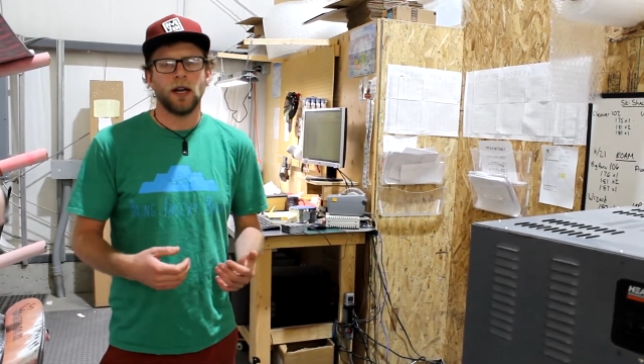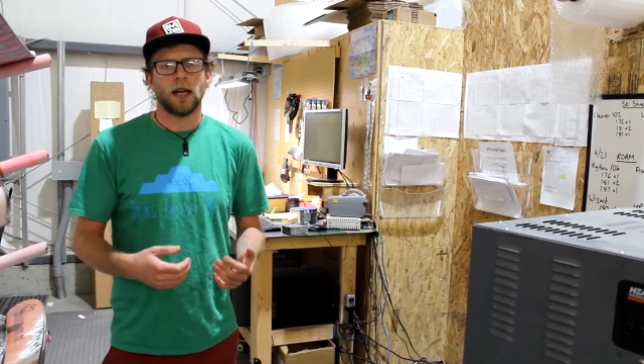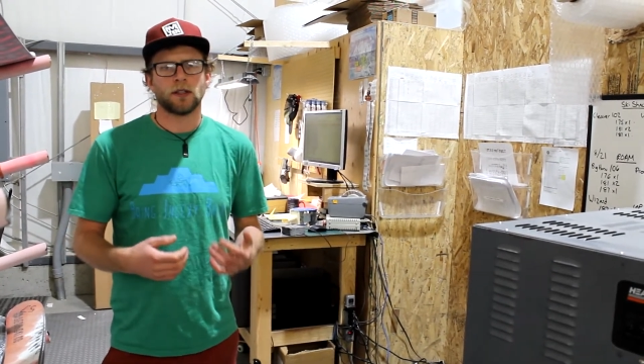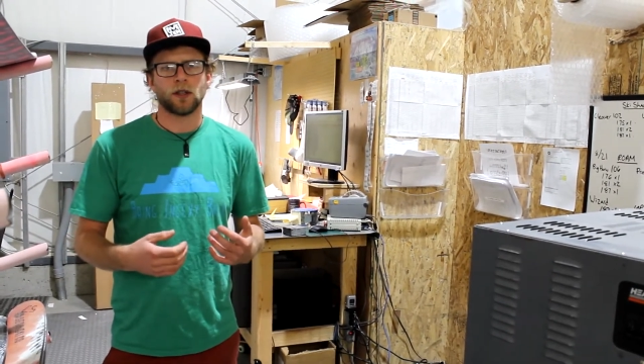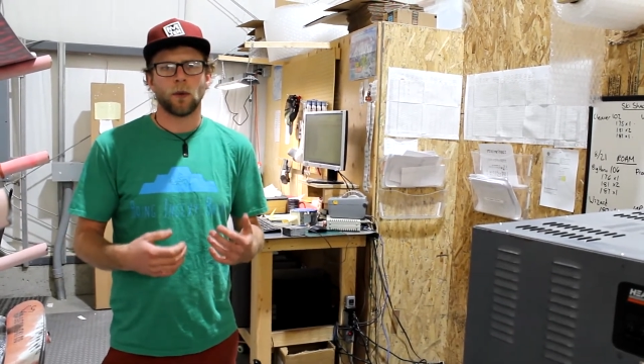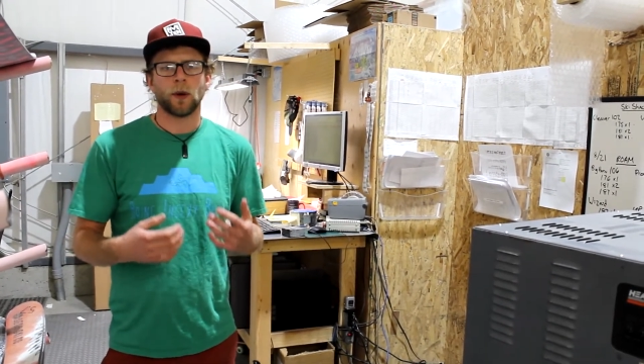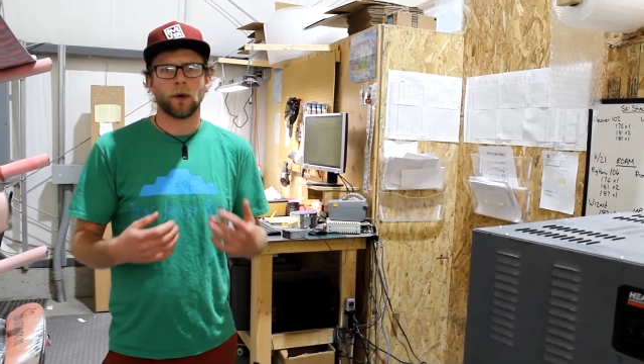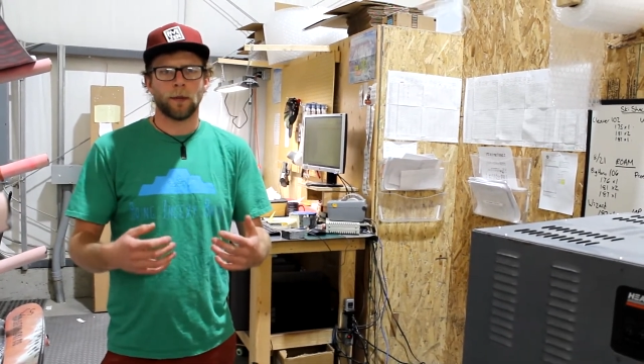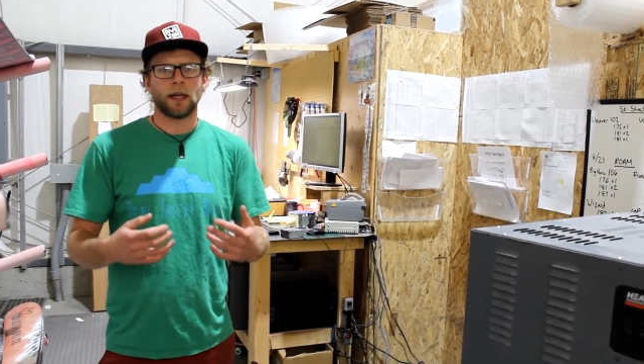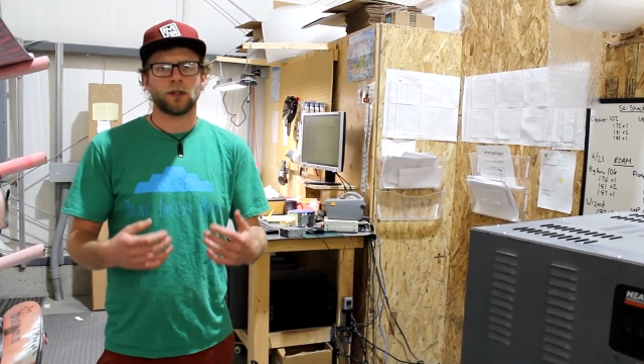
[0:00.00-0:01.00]
and so we
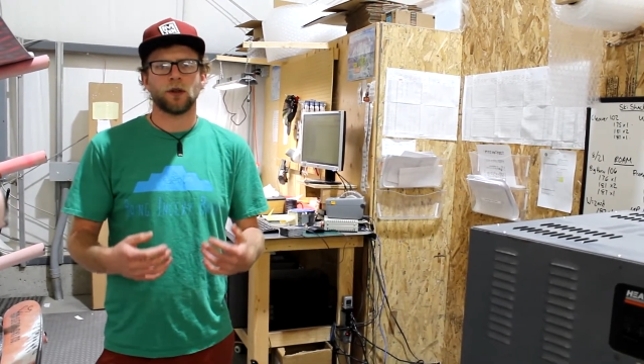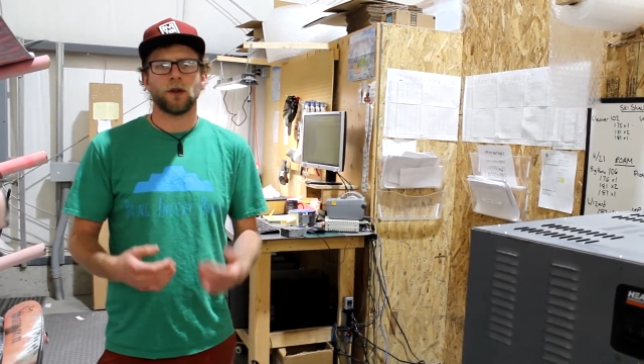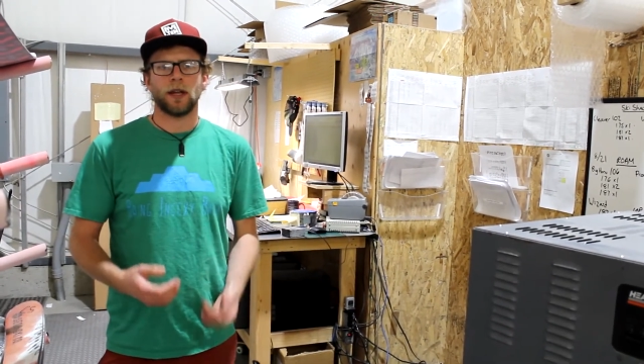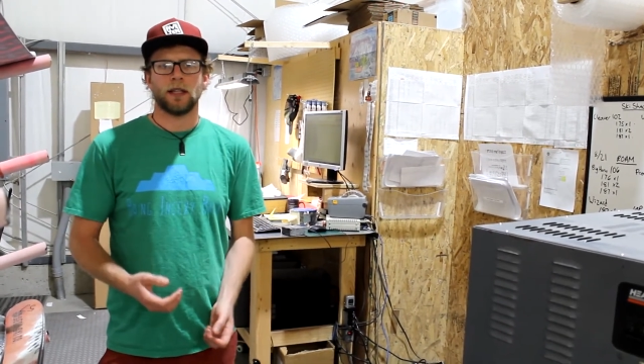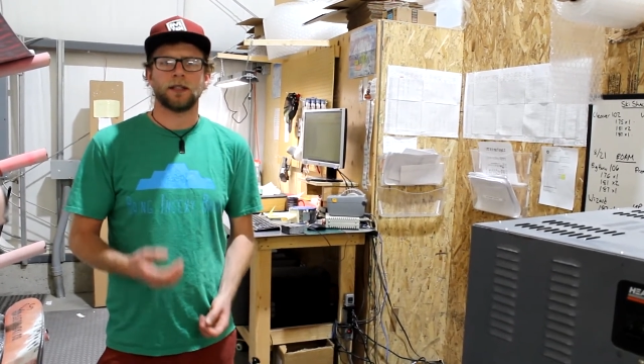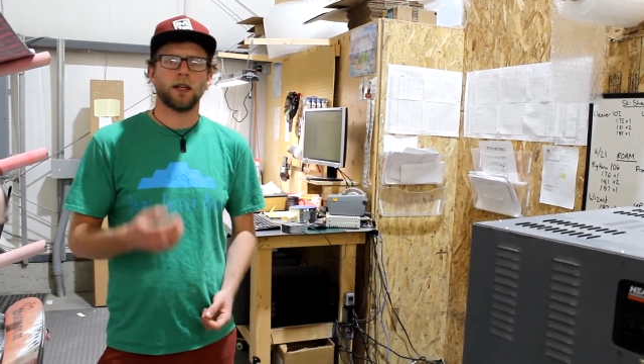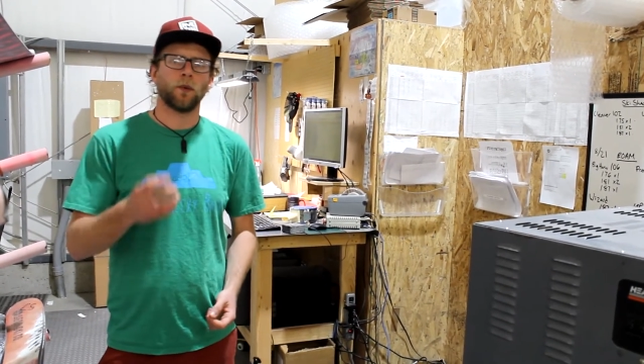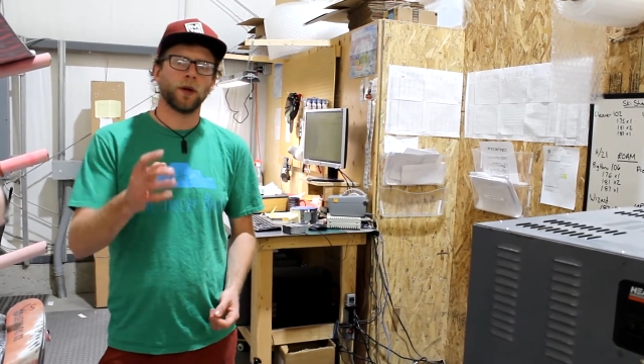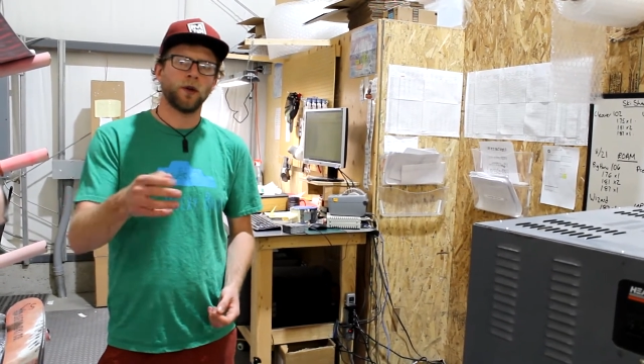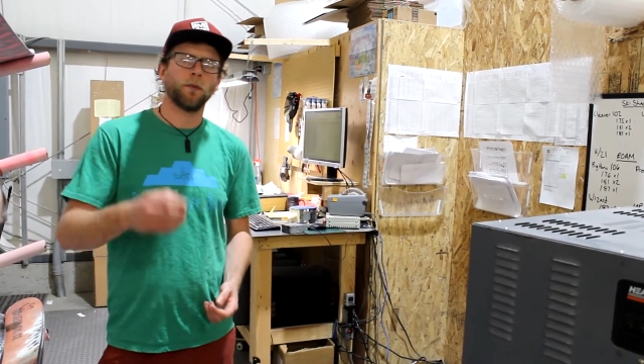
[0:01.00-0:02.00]
want to make sure
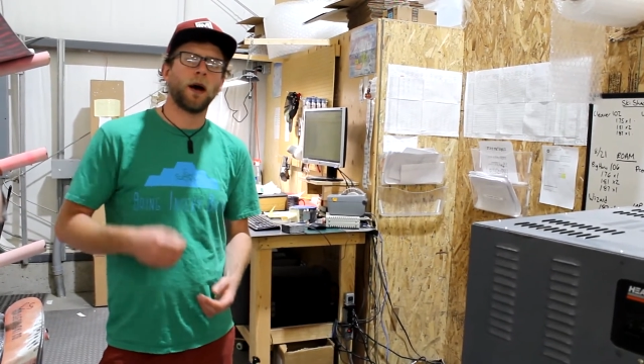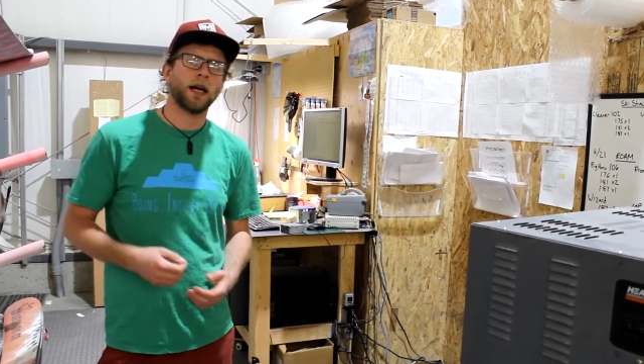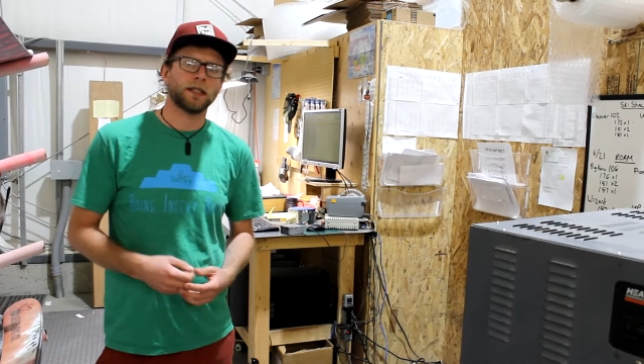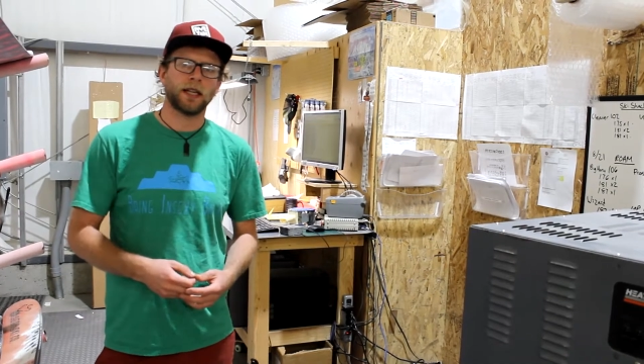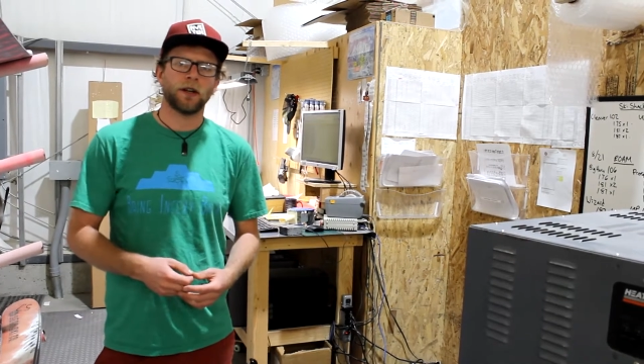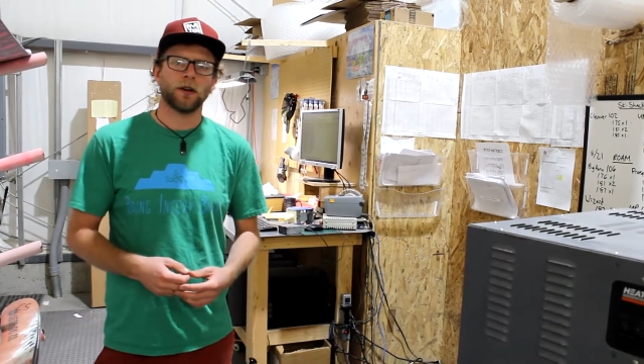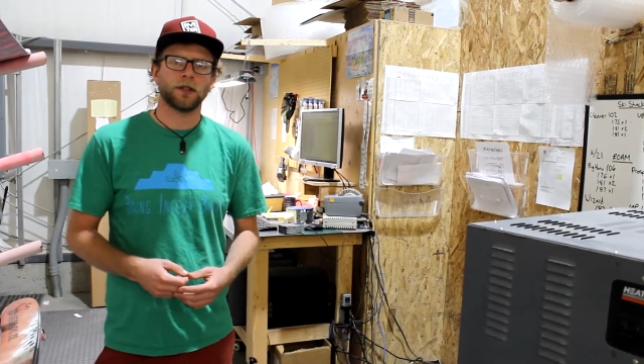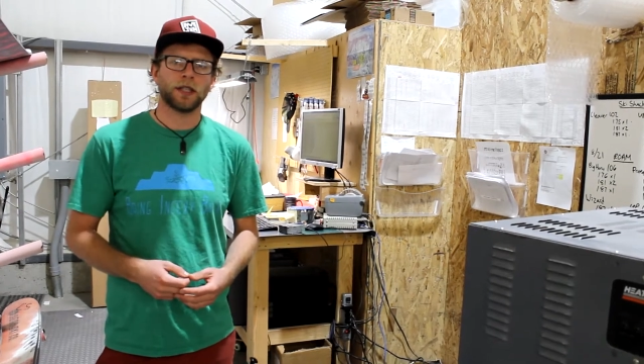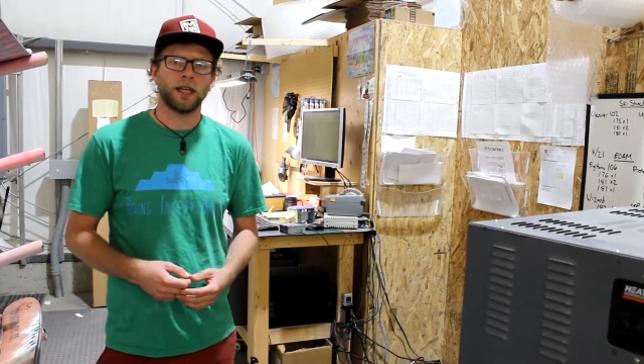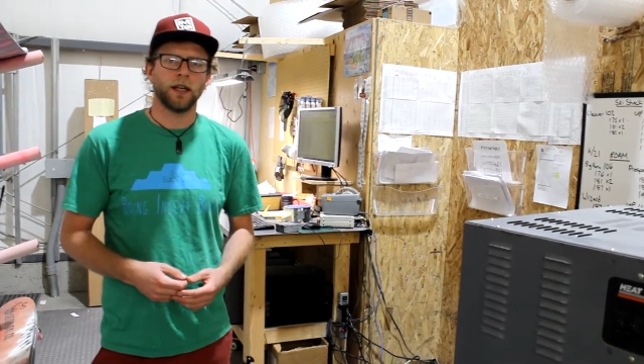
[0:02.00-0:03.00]
that when you buy a Sego
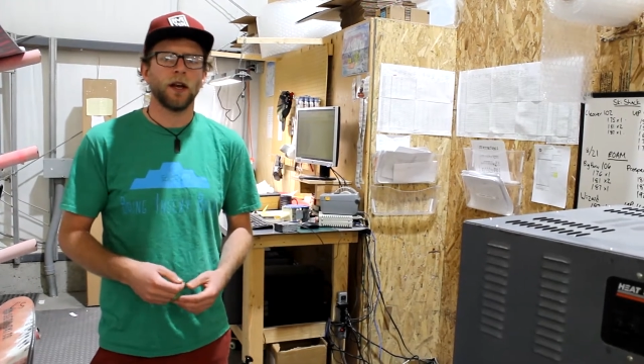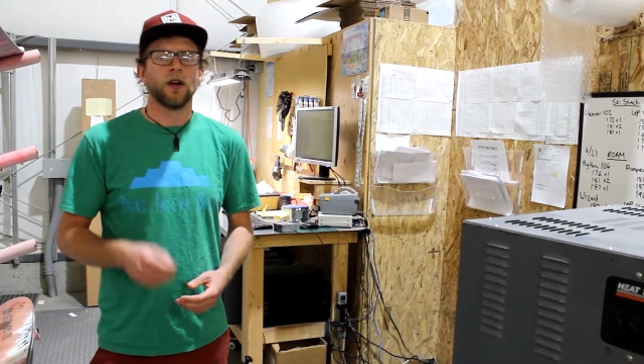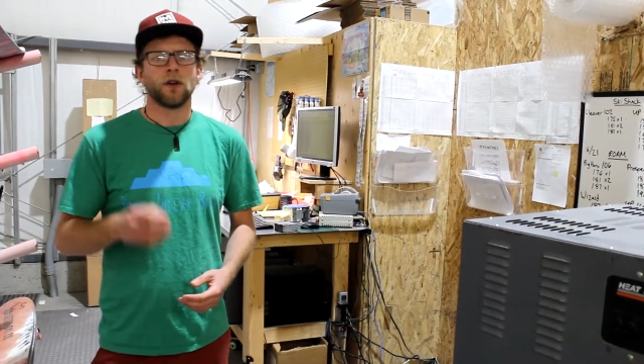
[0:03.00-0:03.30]
ski,